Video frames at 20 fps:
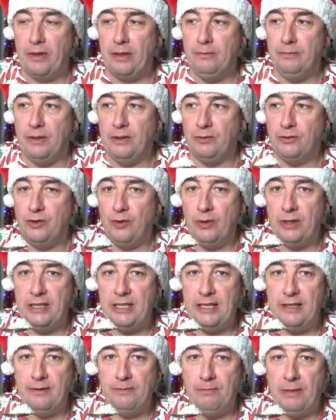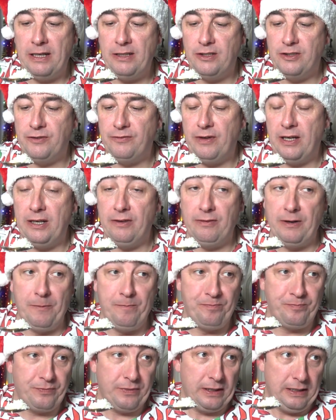But it was nowhere near -5.
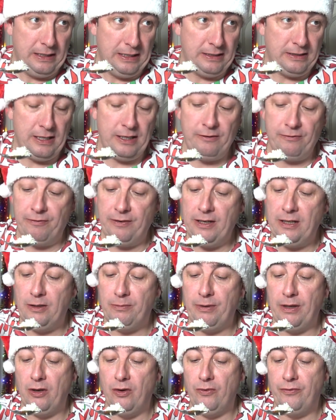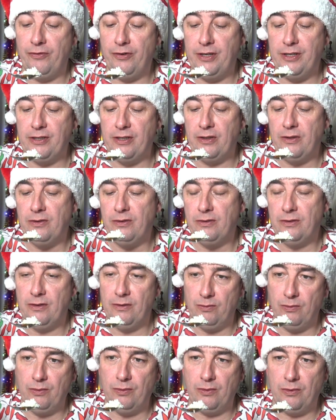It did feel below freezing, though,
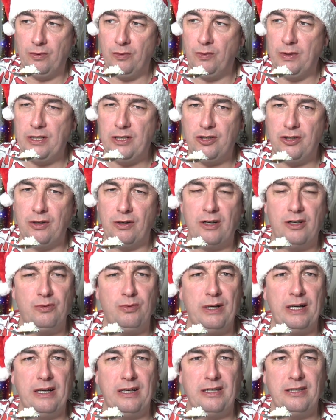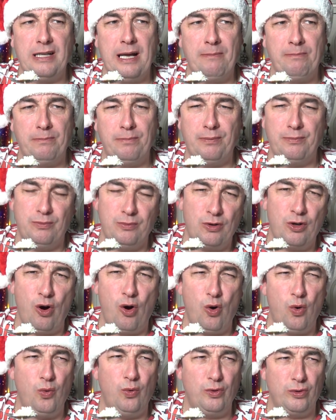the wind, because we get a damp,
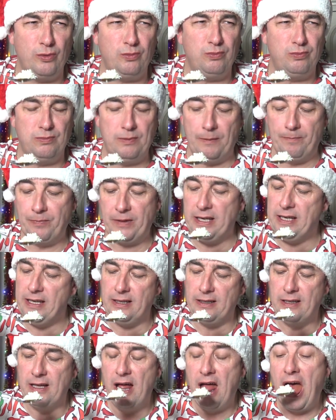cold here.